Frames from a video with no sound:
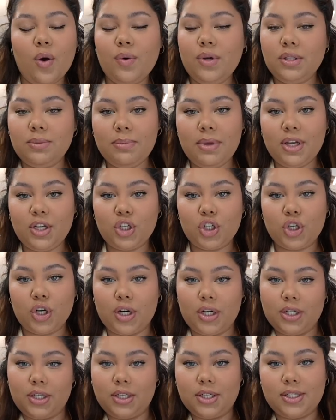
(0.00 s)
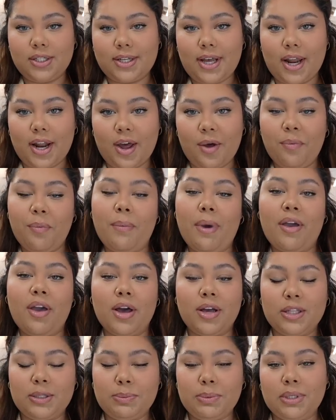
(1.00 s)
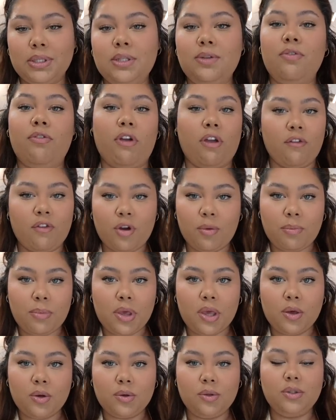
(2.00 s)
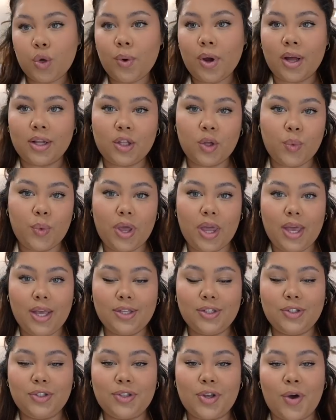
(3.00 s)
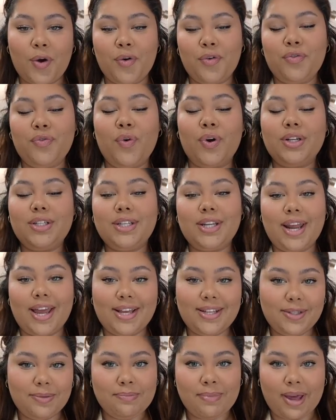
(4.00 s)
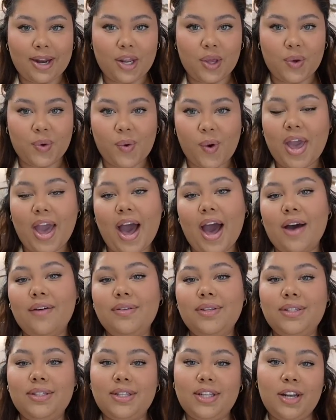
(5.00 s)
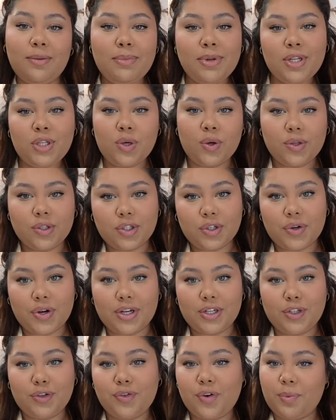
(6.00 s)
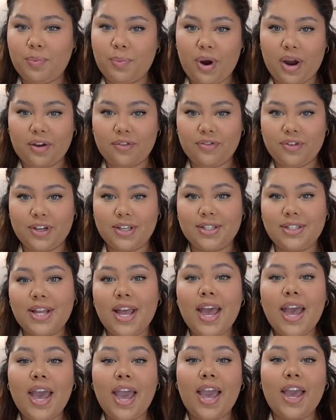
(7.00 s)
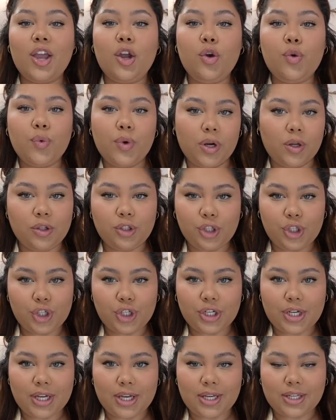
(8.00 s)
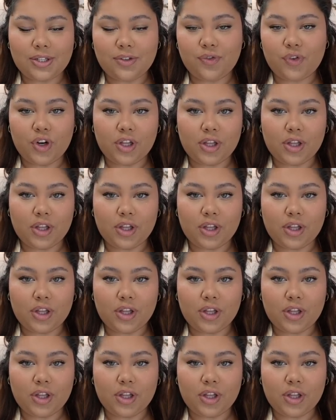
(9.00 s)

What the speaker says: always make sure to set up my husband's favorite meal throughout the week. So for today's menu, we have Cinnamon Toast Crunch for breakfast, a grilled cheese for